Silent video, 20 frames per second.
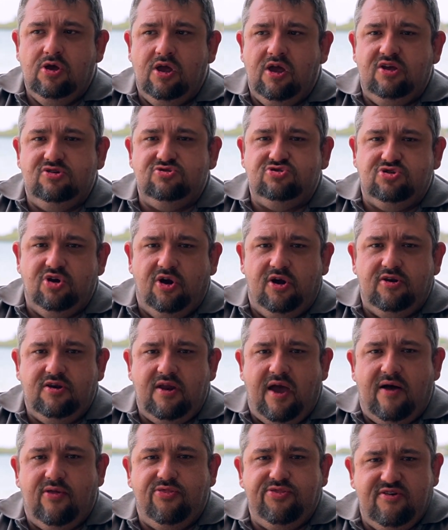it should.
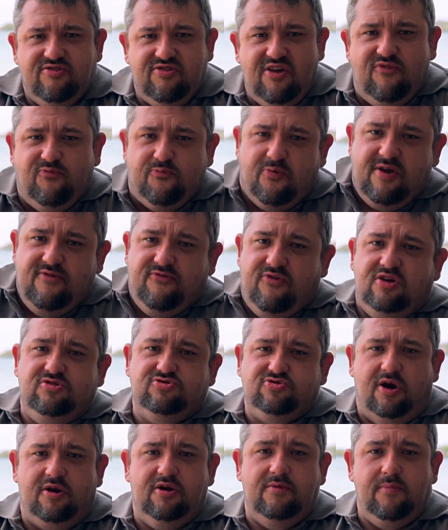Now, this FPV
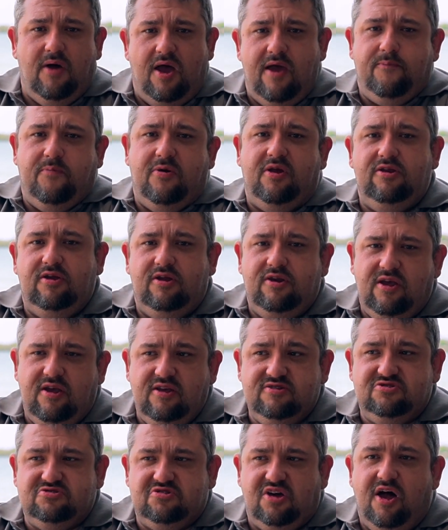drone, in my opinion,
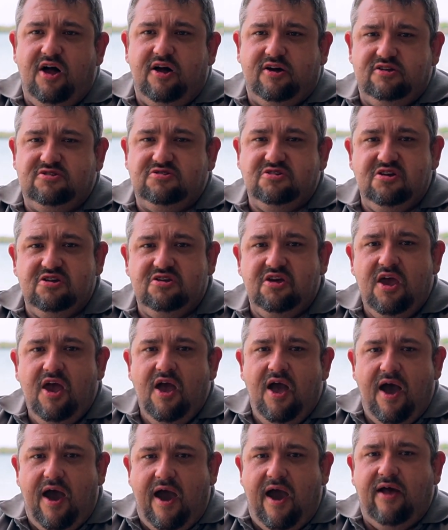is targeted
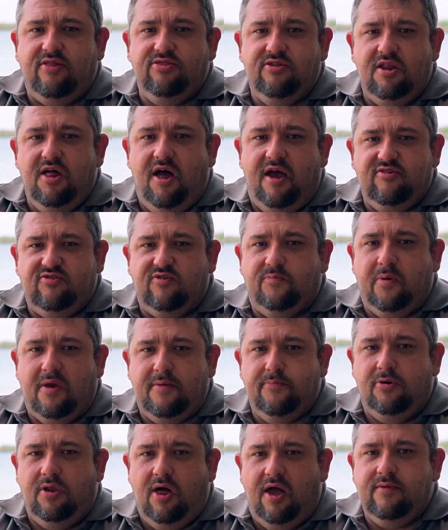at the likes of
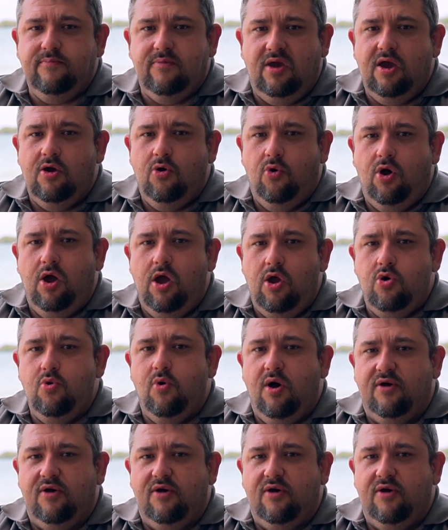people like me who